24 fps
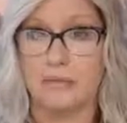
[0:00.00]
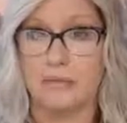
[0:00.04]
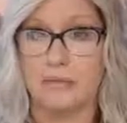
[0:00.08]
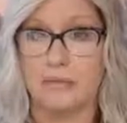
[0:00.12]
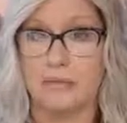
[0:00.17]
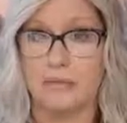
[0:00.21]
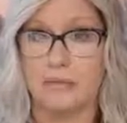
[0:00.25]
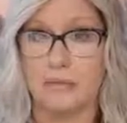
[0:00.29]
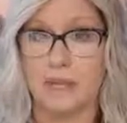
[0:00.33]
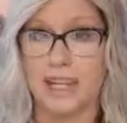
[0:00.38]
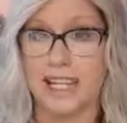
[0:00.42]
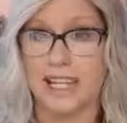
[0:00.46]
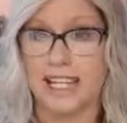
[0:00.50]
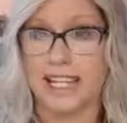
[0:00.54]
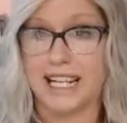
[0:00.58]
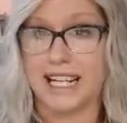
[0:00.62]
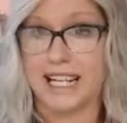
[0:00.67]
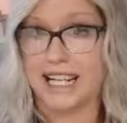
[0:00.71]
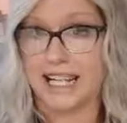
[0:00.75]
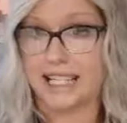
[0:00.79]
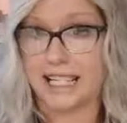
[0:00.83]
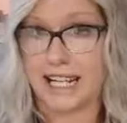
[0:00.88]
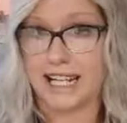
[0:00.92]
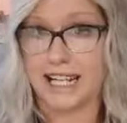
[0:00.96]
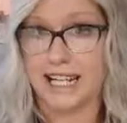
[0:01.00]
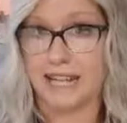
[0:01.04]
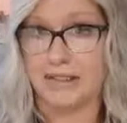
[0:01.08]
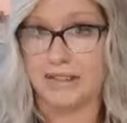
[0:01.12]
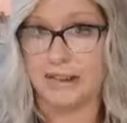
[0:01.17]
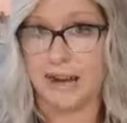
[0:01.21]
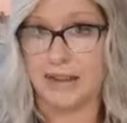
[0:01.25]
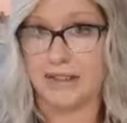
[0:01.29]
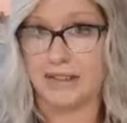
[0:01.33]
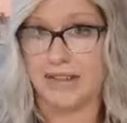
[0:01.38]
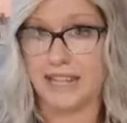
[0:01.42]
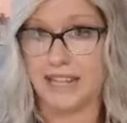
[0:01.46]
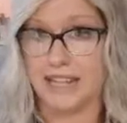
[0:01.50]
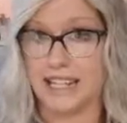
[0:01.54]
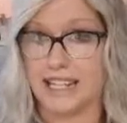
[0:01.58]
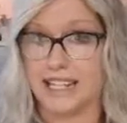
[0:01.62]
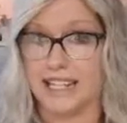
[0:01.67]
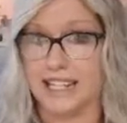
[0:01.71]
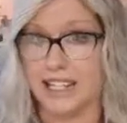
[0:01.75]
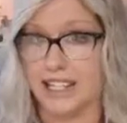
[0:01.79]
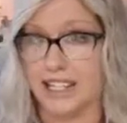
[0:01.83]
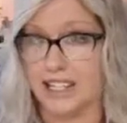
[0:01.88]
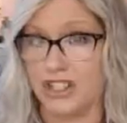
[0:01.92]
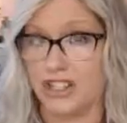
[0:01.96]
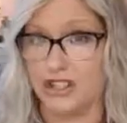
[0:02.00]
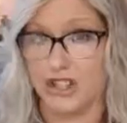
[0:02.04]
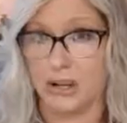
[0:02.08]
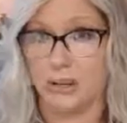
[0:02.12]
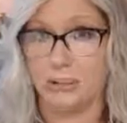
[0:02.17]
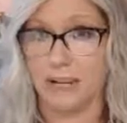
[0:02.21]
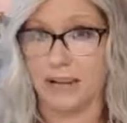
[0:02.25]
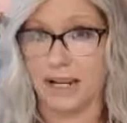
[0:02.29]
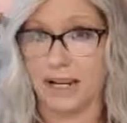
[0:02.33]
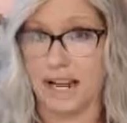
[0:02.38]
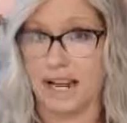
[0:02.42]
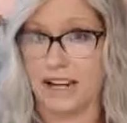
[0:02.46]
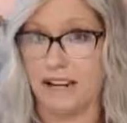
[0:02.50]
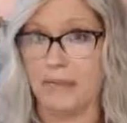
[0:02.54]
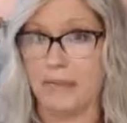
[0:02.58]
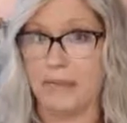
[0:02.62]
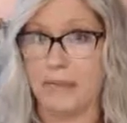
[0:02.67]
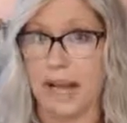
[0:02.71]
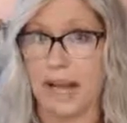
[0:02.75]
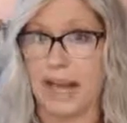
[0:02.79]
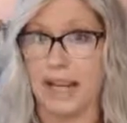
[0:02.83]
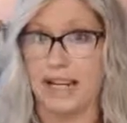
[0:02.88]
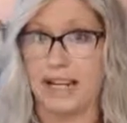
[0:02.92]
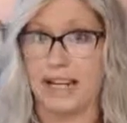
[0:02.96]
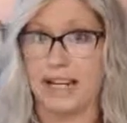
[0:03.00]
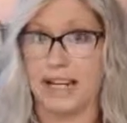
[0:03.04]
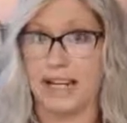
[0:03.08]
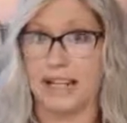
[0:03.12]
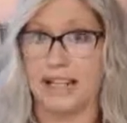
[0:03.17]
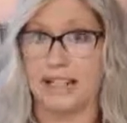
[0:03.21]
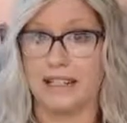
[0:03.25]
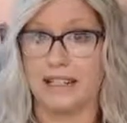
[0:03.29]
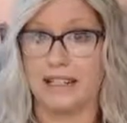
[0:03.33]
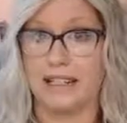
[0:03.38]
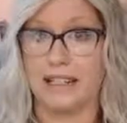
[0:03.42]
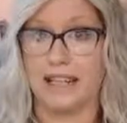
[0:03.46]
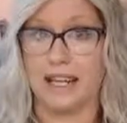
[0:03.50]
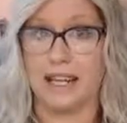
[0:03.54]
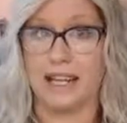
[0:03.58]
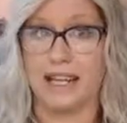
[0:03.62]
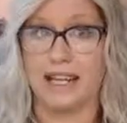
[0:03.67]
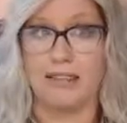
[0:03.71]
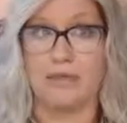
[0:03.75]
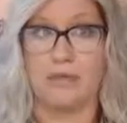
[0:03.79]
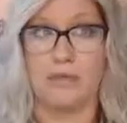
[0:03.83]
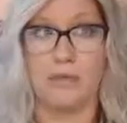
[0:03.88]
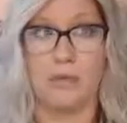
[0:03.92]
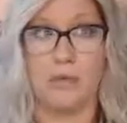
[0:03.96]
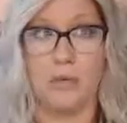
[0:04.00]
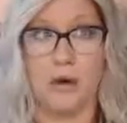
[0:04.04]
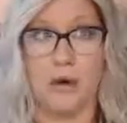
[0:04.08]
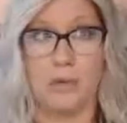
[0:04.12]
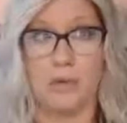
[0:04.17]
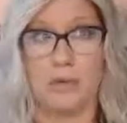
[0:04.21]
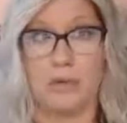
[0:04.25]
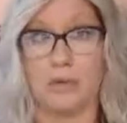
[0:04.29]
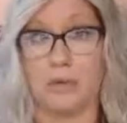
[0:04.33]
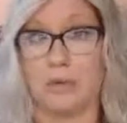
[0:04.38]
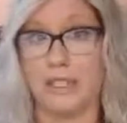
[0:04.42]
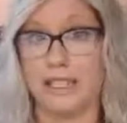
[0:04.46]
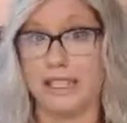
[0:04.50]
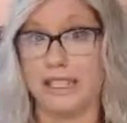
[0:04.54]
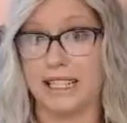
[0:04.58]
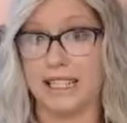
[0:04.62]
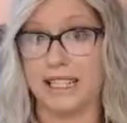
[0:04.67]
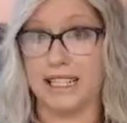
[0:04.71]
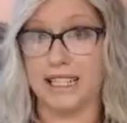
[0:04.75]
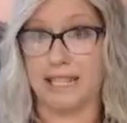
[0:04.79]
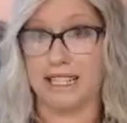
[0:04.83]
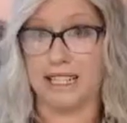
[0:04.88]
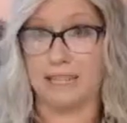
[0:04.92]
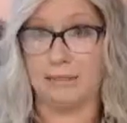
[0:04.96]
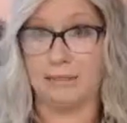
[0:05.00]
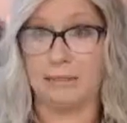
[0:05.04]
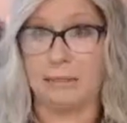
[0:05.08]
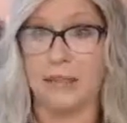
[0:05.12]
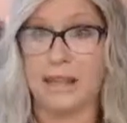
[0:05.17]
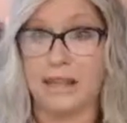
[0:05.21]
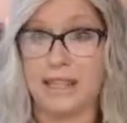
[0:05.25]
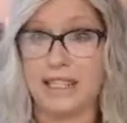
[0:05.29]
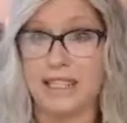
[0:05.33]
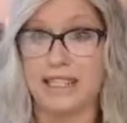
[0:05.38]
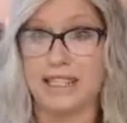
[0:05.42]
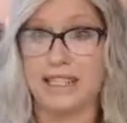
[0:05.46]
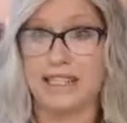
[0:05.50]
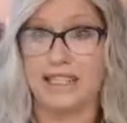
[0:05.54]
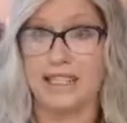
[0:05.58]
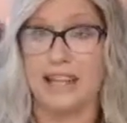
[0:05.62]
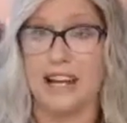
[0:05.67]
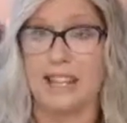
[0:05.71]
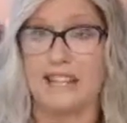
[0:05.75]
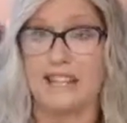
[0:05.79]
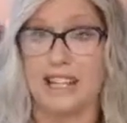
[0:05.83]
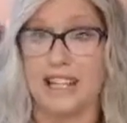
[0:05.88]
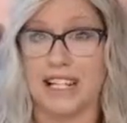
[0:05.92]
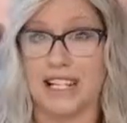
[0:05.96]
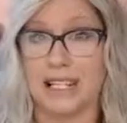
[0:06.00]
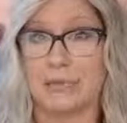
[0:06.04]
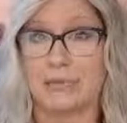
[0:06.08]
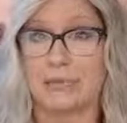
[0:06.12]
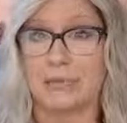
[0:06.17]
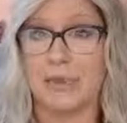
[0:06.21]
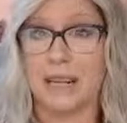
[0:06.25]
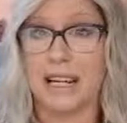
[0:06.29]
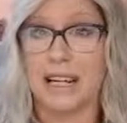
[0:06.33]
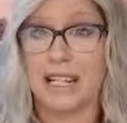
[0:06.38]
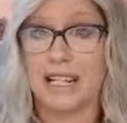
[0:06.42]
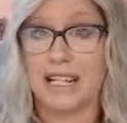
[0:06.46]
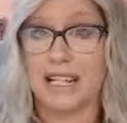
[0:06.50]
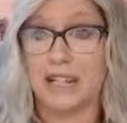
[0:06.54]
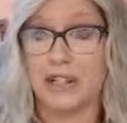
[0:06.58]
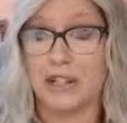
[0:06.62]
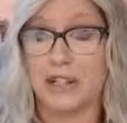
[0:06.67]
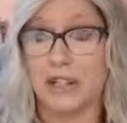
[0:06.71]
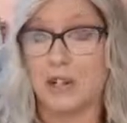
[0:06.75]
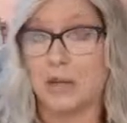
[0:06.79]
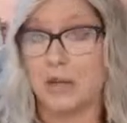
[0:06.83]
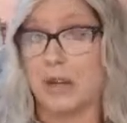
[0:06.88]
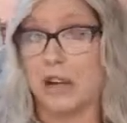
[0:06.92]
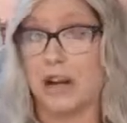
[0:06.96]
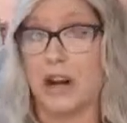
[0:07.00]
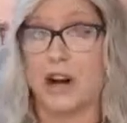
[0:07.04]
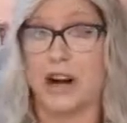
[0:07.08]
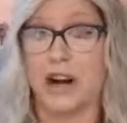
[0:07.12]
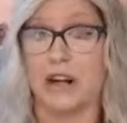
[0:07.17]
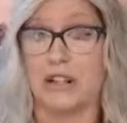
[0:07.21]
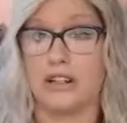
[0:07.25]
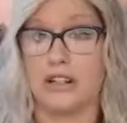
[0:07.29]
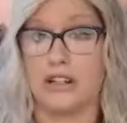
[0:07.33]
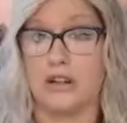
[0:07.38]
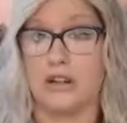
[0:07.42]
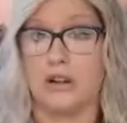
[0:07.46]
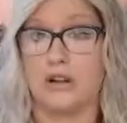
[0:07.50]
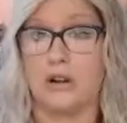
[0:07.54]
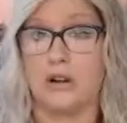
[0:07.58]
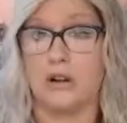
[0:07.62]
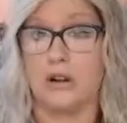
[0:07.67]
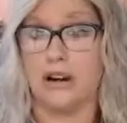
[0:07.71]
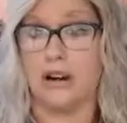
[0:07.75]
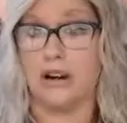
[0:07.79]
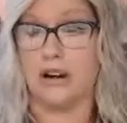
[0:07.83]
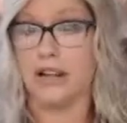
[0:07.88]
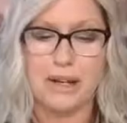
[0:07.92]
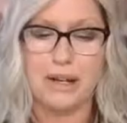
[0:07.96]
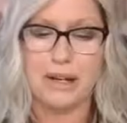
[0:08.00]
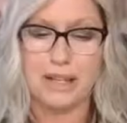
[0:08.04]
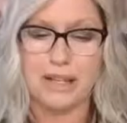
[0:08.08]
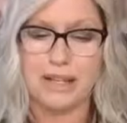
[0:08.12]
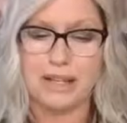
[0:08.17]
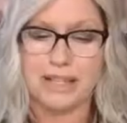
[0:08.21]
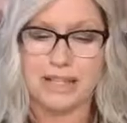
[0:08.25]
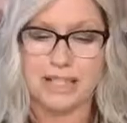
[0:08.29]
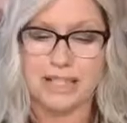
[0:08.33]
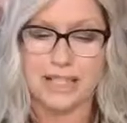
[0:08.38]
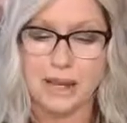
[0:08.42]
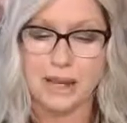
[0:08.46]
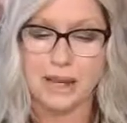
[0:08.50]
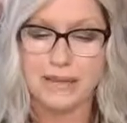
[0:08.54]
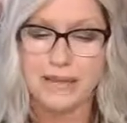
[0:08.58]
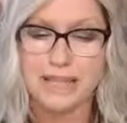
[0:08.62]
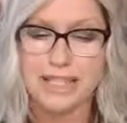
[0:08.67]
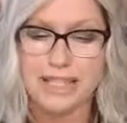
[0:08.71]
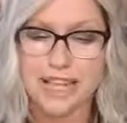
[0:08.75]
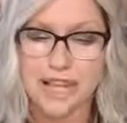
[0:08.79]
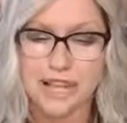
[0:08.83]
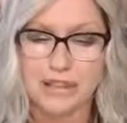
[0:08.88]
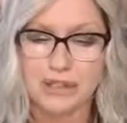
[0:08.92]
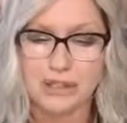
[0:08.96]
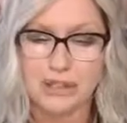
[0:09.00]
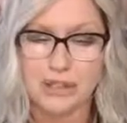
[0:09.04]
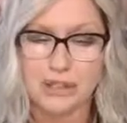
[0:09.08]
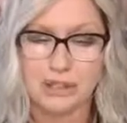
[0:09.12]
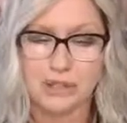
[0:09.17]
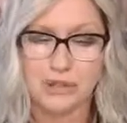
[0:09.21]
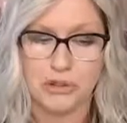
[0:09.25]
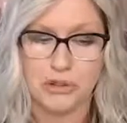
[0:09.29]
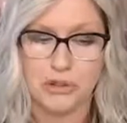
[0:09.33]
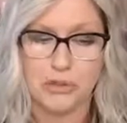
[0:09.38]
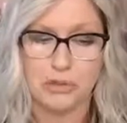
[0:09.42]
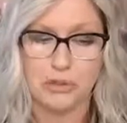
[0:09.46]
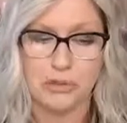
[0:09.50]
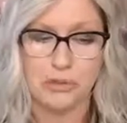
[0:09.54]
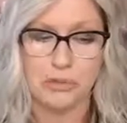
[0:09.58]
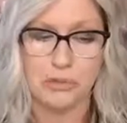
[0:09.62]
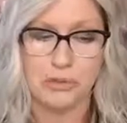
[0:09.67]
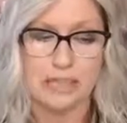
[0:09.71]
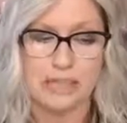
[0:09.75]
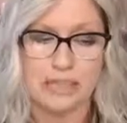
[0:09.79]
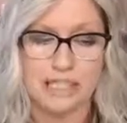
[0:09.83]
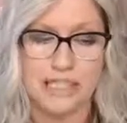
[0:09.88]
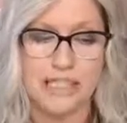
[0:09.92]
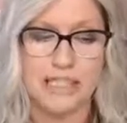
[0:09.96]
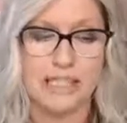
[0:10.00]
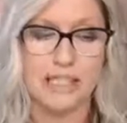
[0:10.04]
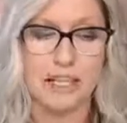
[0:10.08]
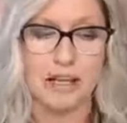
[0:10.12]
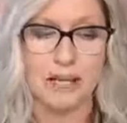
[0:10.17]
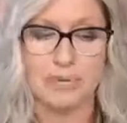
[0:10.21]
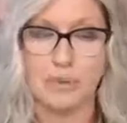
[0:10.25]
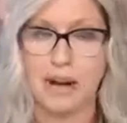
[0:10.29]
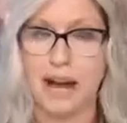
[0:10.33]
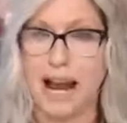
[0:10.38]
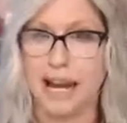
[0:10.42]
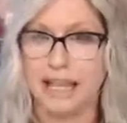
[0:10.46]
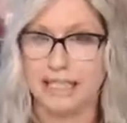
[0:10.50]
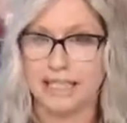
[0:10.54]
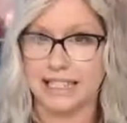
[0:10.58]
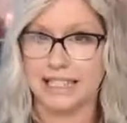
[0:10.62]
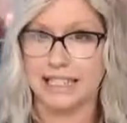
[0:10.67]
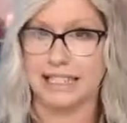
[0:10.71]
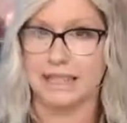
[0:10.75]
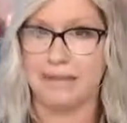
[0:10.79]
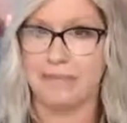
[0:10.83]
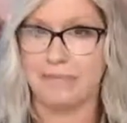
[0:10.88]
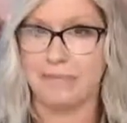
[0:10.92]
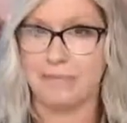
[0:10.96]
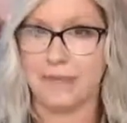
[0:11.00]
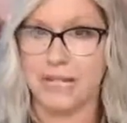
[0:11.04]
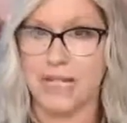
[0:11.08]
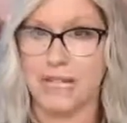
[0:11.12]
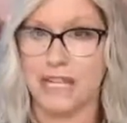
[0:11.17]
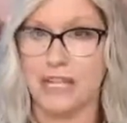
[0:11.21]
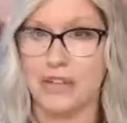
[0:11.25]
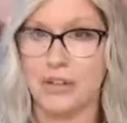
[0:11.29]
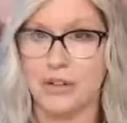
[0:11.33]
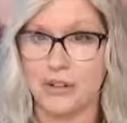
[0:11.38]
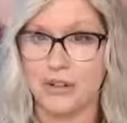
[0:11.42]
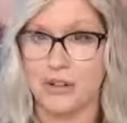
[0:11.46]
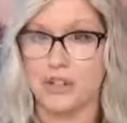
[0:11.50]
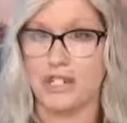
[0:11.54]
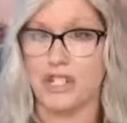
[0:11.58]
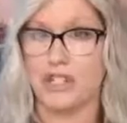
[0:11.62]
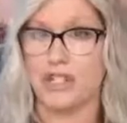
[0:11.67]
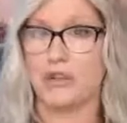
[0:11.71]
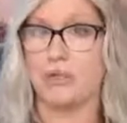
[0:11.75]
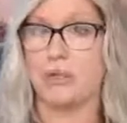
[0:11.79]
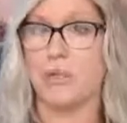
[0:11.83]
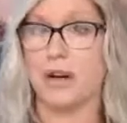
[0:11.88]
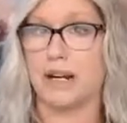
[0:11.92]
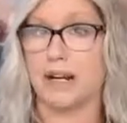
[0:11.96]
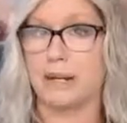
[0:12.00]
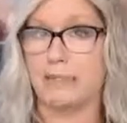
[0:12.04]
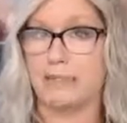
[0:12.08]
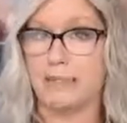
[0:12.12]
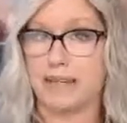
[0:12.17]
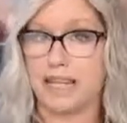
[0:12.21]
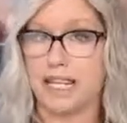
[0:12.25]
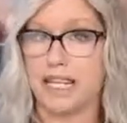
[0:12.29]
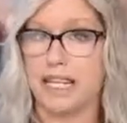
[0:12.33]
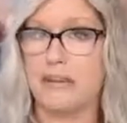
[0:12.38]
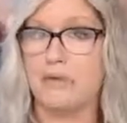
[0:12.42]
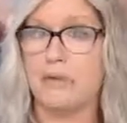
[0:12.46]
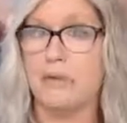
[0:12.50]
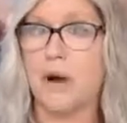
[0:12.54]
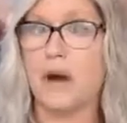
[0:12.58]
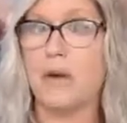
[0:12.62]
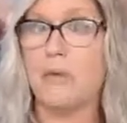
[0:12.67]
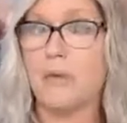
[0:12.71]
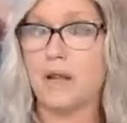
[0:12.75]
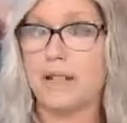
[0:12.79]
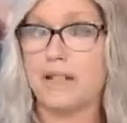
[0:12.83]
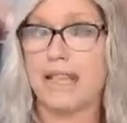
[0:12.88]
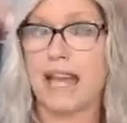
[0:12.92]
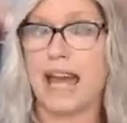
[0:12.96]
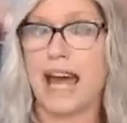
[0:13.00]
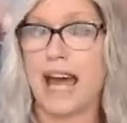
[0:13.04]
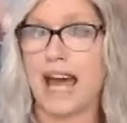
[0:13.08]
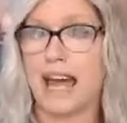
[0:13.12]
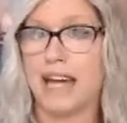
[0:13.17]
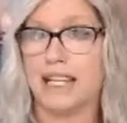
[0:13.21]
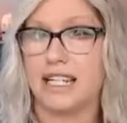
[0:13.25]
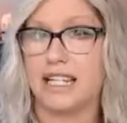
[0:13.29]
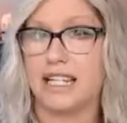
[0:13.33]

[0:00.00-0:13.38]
we're getting excited about that gets us jumping out of bed and where we're really experiencing life and expressing who we are to the core. It comes down to really start practicing being who it is you want to be. What would that